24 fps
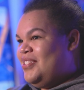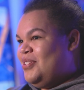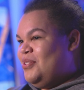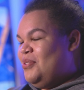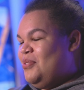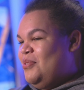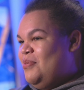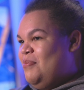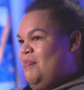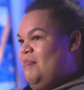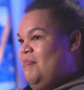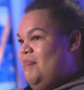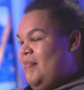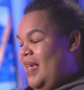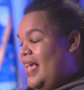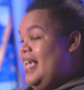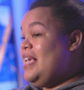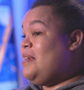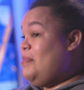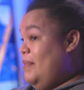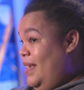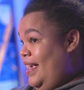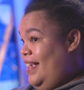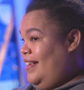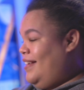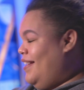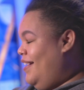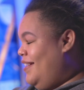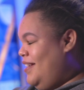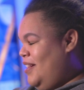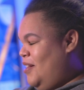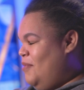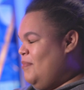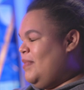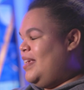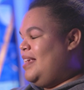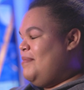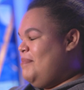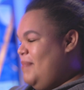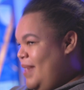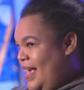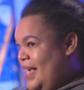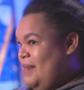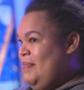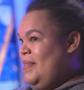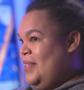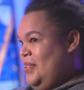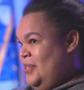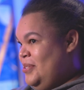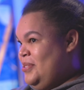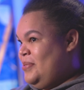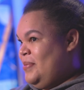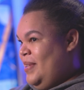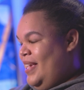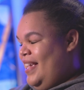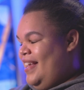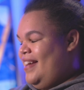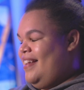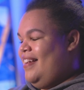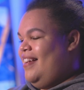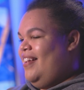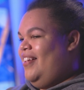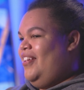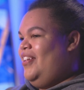to make me lose weight.